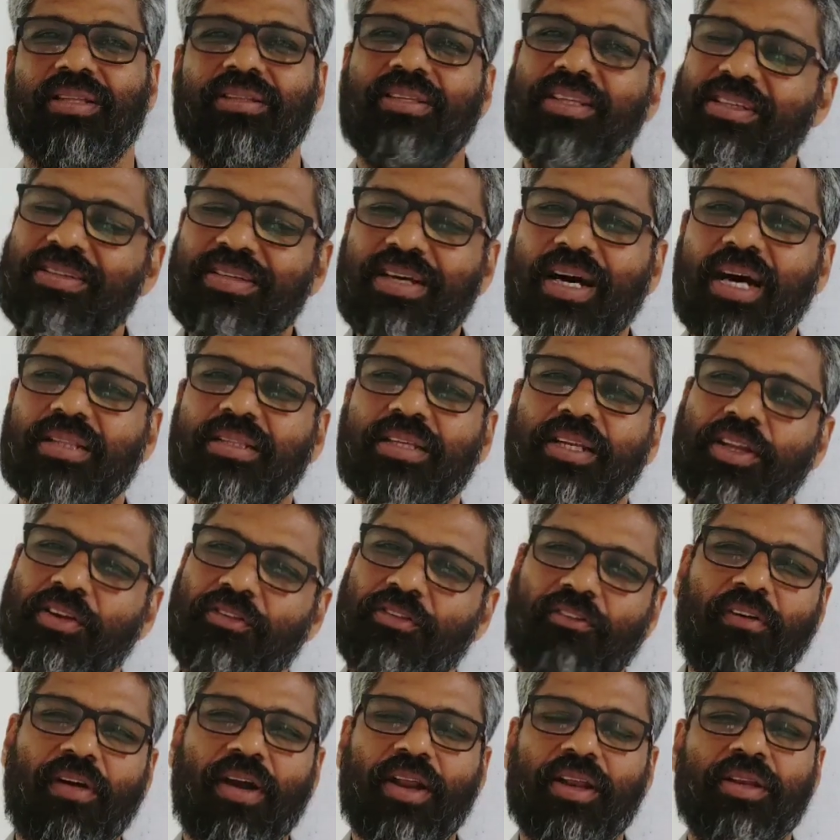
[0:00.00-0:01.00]
Clear? These are
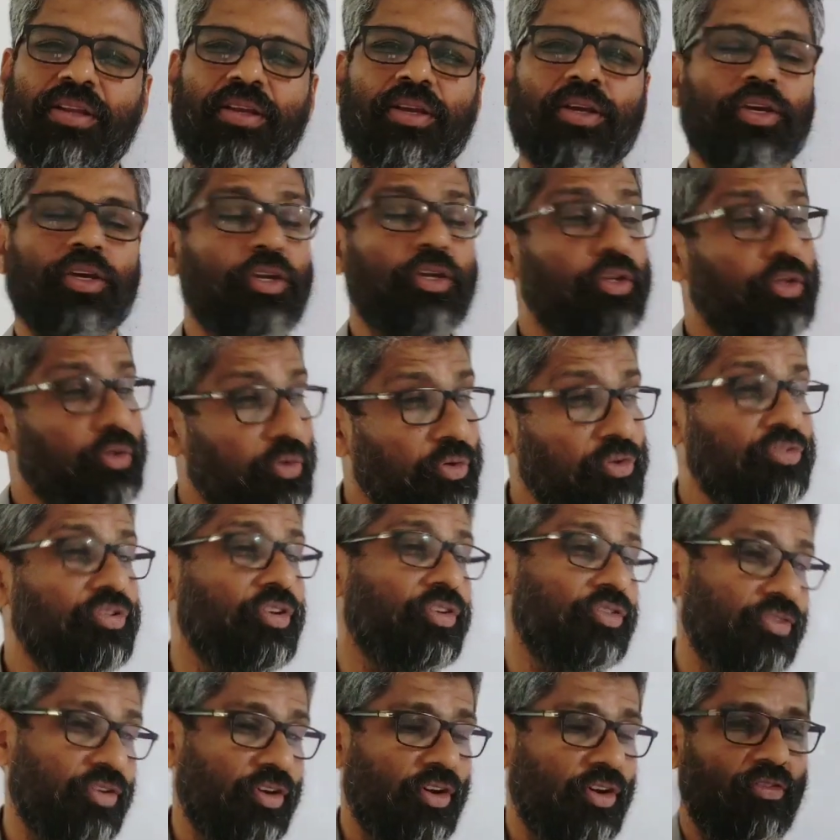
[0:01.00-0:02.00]
the different
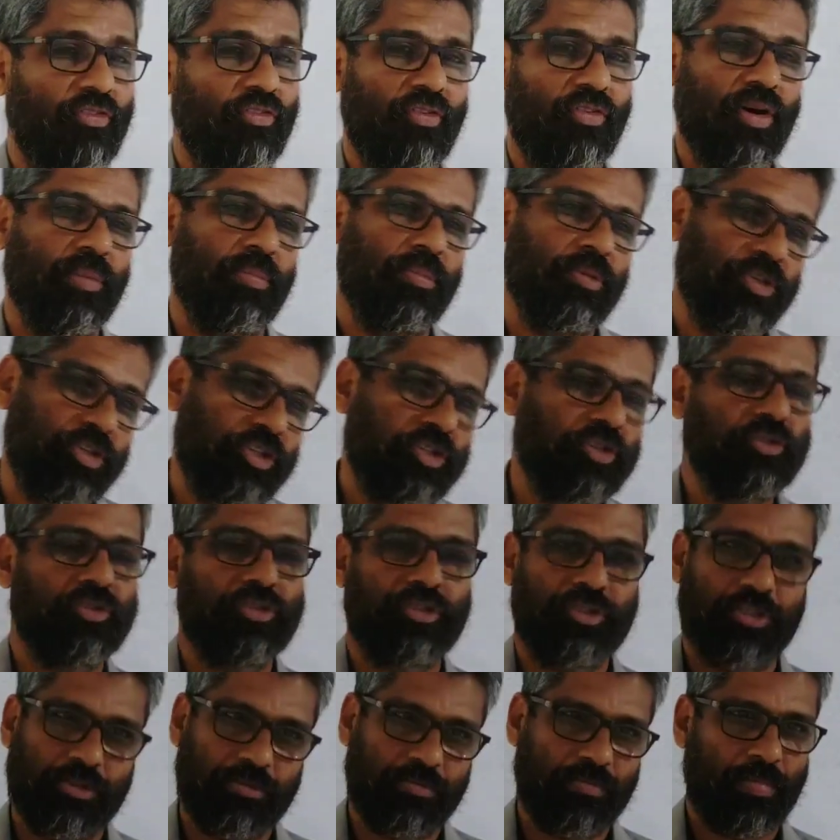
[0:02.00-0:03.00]
uses of
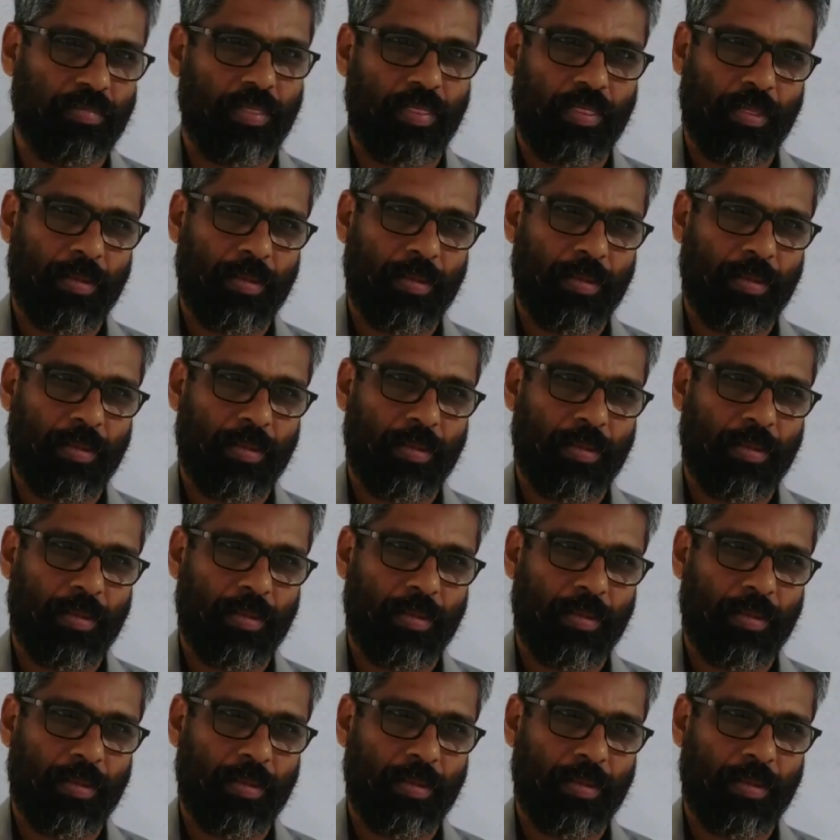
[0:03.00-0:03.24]
should.